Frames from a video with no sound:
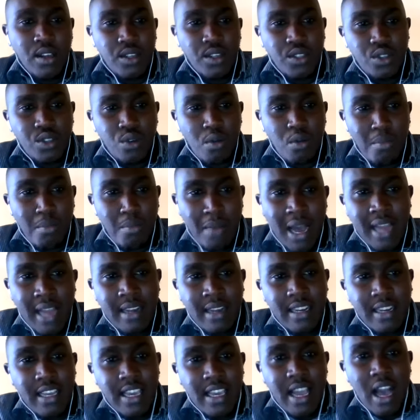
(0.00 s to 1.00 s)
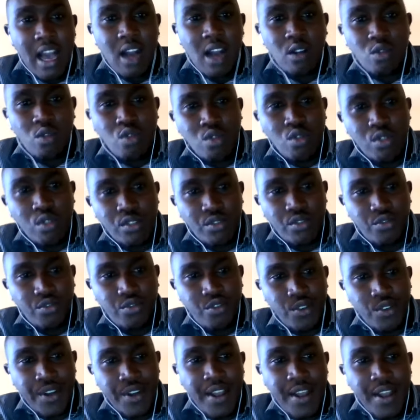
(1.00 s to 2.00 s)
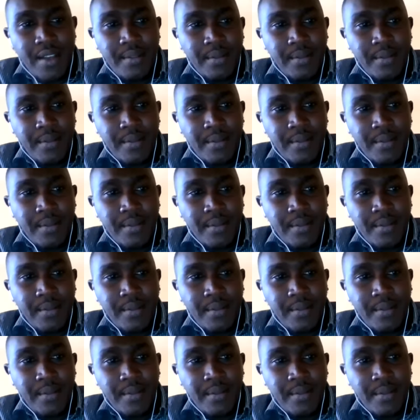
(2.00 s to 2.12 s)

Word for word: So man here cooked food.